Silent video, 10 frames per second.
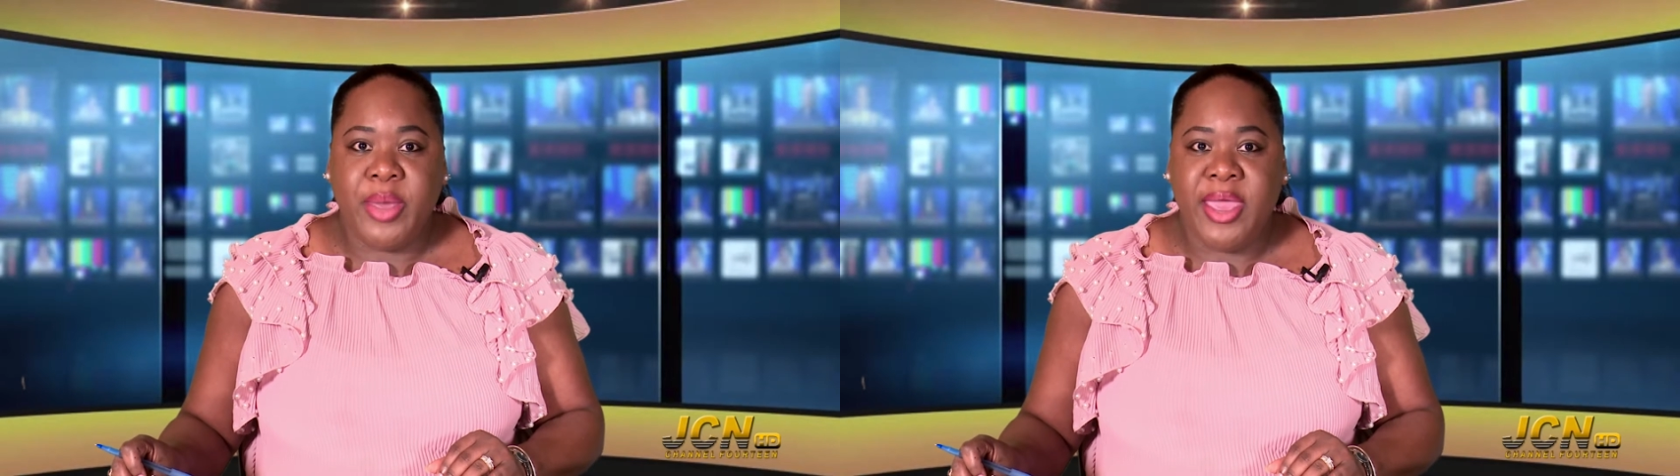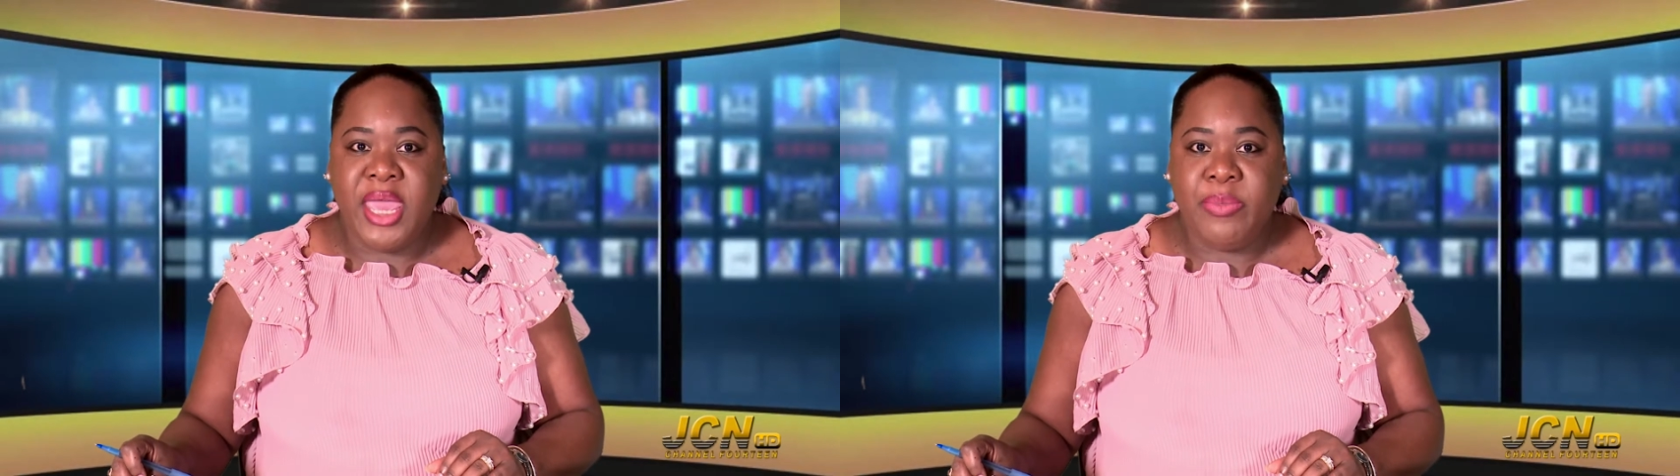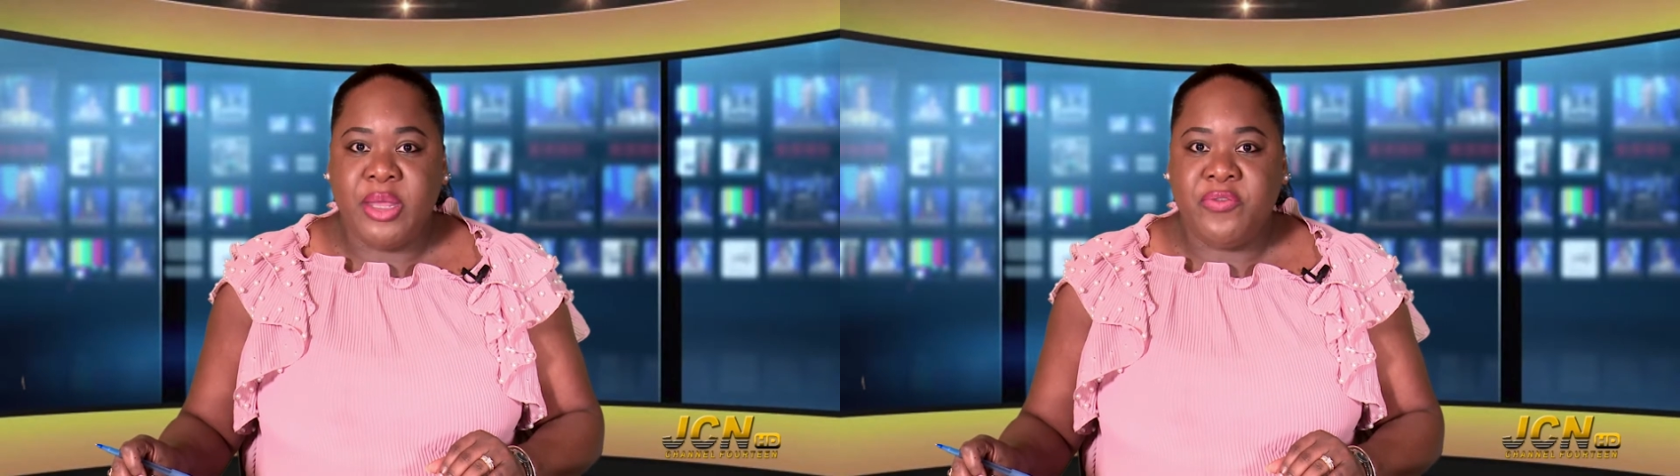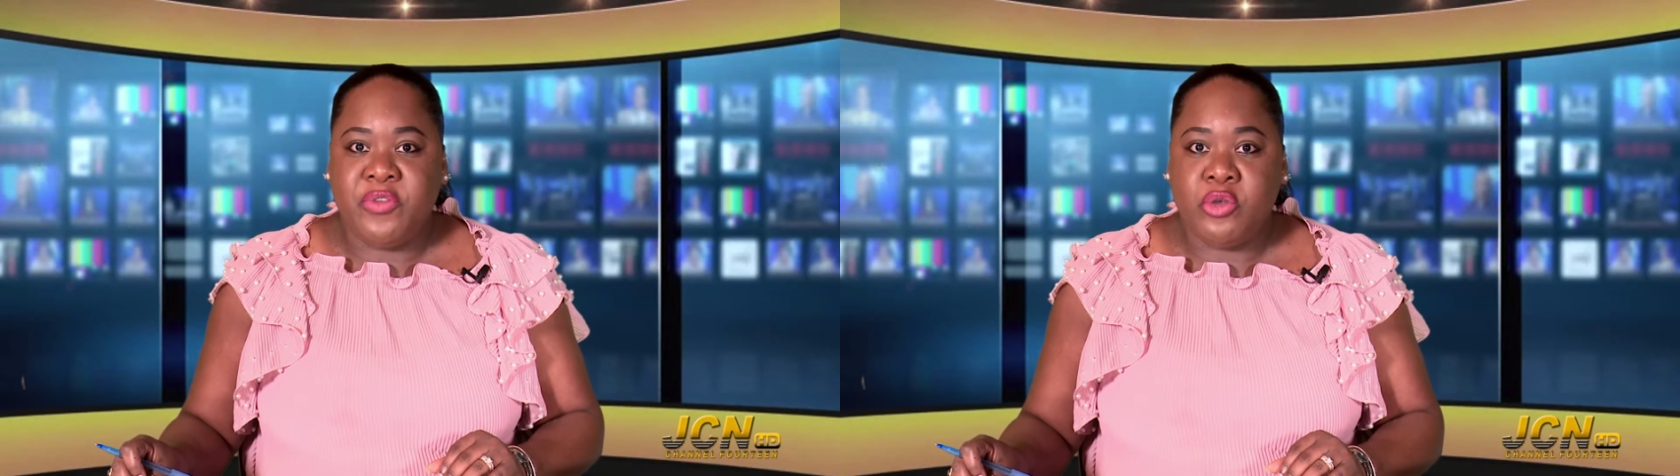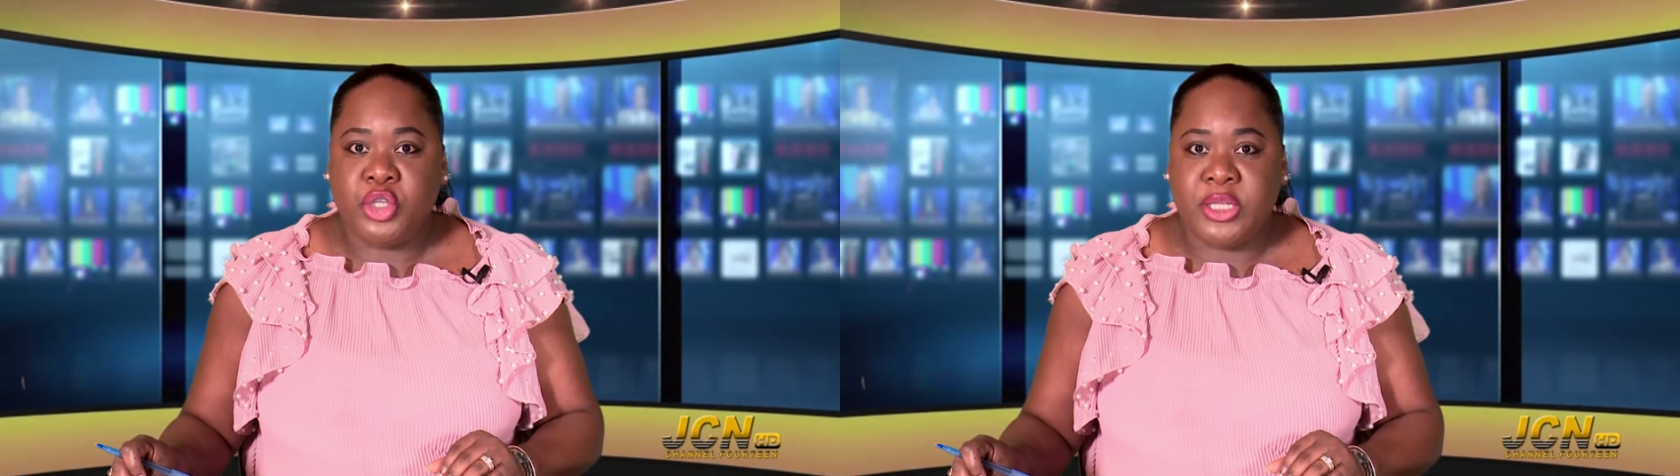a Bahamian
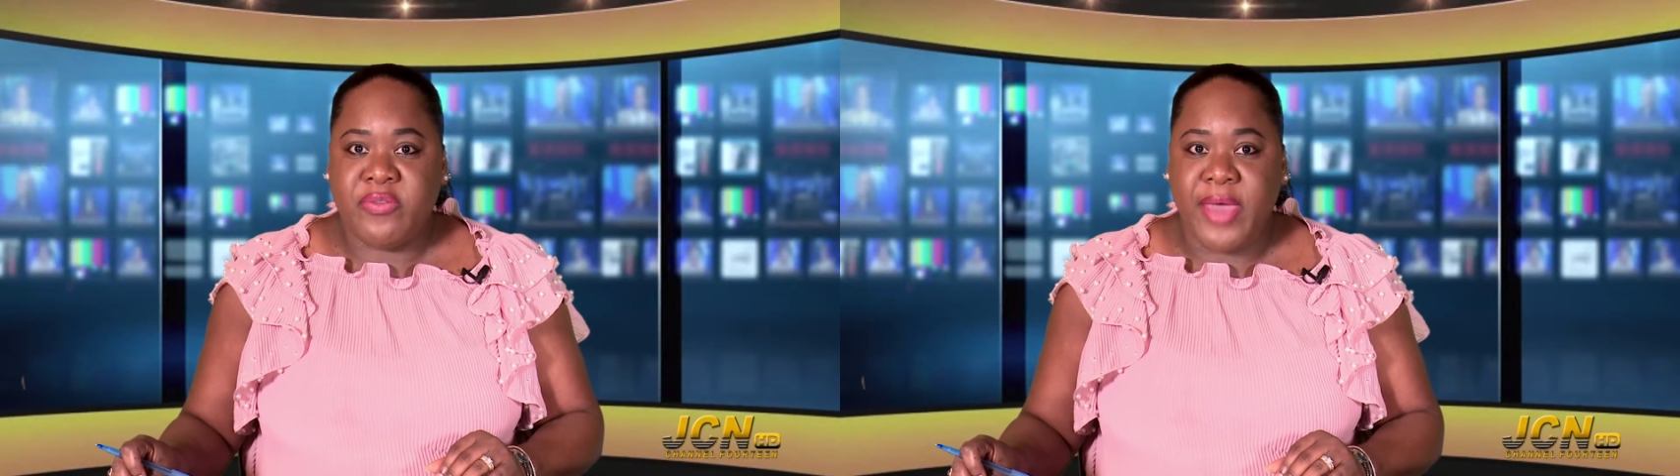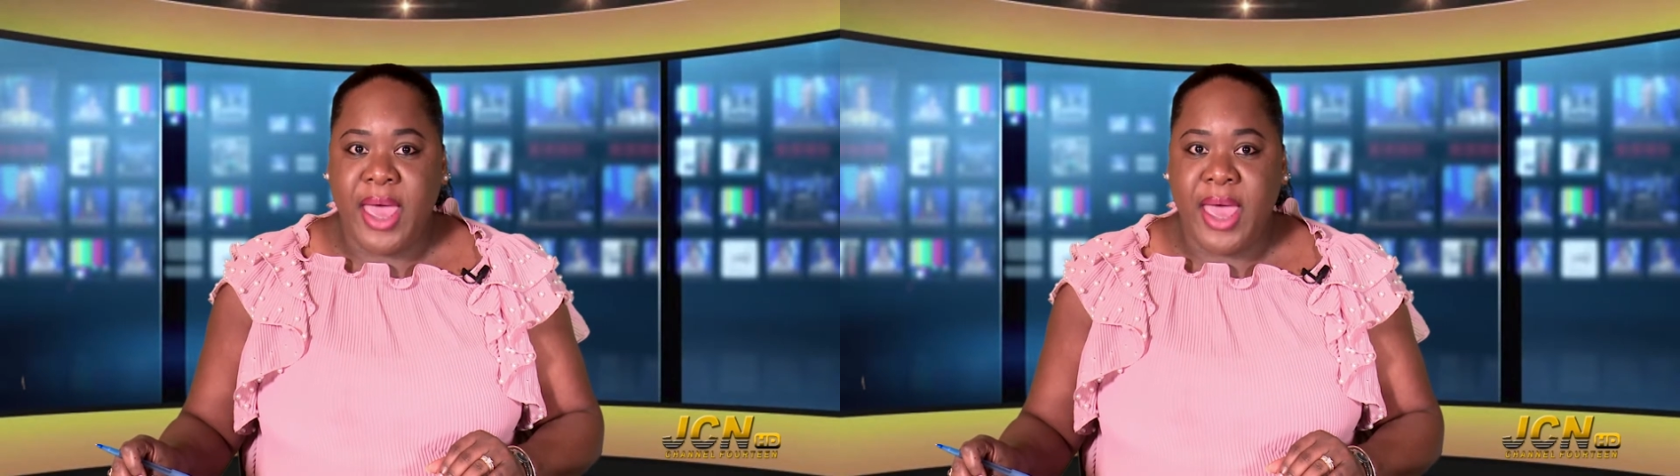fugitive